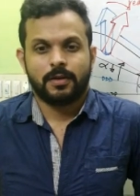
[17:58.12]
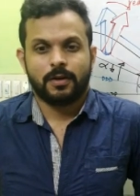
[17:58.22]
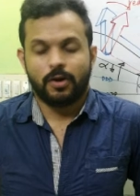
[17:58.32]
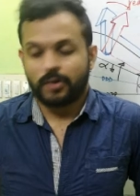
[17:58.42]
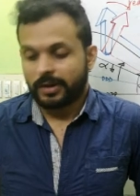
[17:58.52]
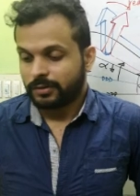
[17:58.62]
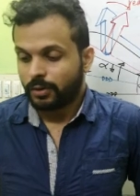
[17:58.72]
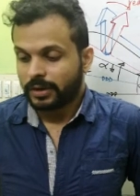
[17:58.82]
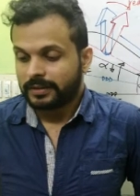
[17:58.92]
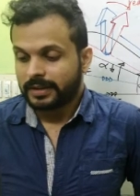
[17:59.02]
All right, so
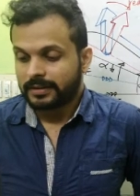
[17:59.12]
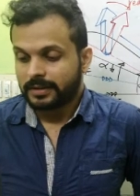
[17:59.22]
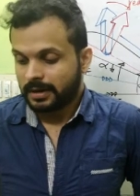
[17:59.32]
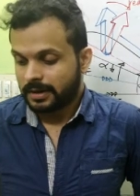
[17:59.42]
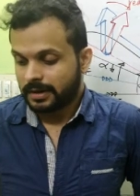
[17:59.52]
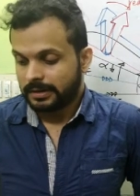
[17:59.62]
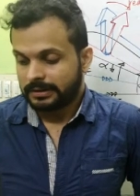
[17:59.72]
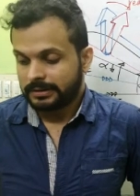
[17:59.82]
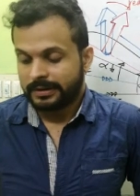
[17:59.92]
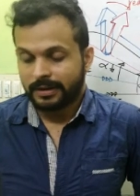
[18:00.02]
look at
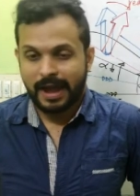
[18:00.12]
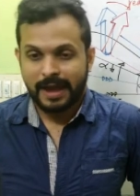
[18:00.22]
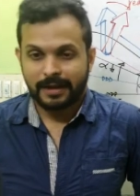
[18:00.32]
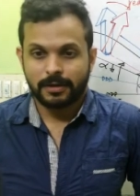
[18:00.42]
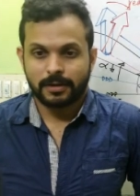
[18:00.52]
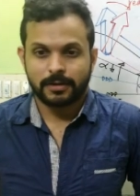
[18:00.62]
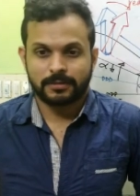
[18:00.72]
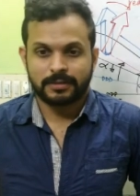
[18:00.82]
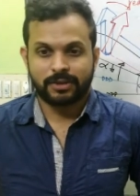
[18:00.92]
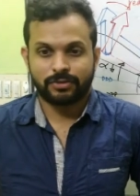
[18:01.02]
that drag
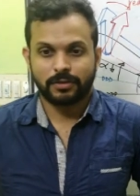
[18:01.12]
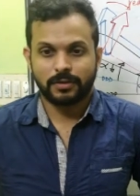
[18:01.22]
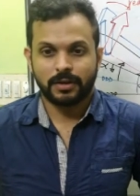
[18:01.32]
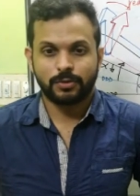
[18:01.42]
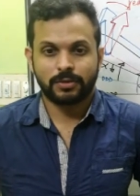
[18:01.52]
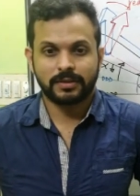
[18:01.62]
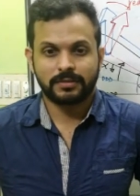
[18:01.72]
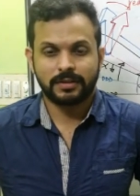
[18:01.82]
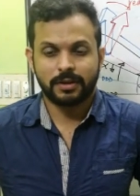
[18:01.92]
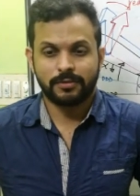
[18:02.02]
section, and you can
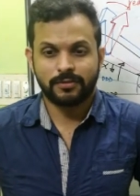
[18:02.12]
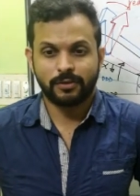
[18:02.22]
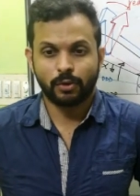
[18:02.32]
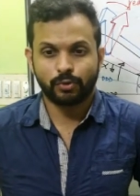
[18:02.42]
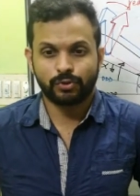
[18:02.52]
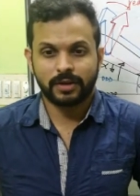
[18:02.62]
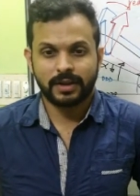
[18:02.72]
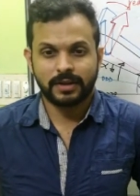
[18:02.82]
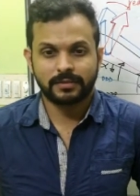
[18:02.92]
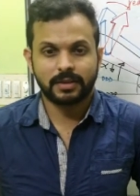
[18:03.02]
see a flow chart
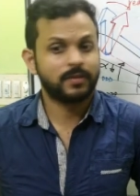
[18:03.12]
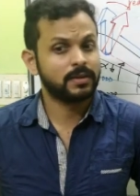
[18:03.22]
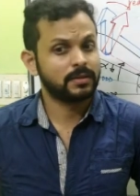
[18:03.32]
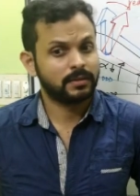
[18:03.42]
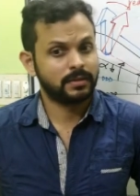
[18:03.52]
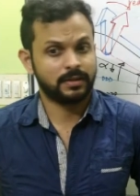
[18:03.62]
that is given that